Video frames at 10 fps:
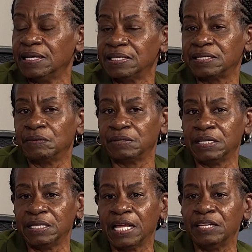So
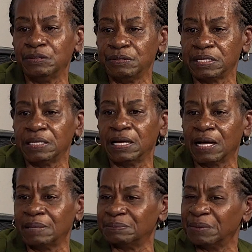then they usually,
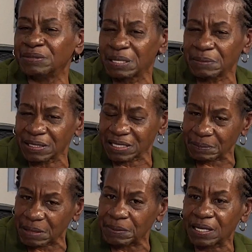some of
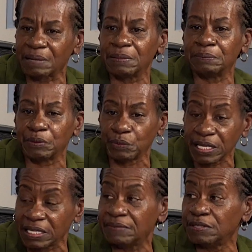them come in, but we
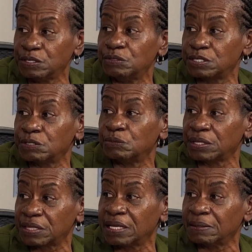can even do Zoom
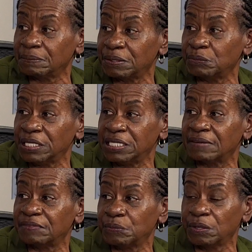with them, but we
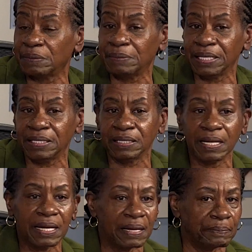definitely want to meet them.
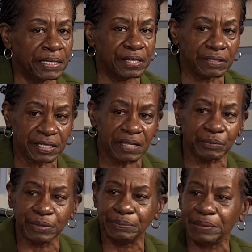But there's other
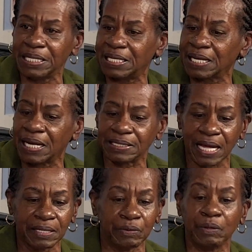repeat clients I
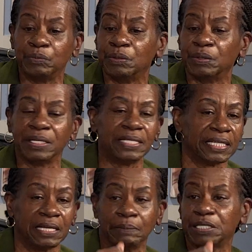know them real well. They say,
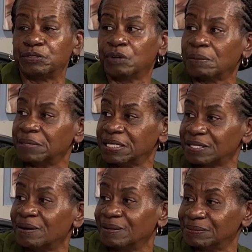I'm just dropping this off.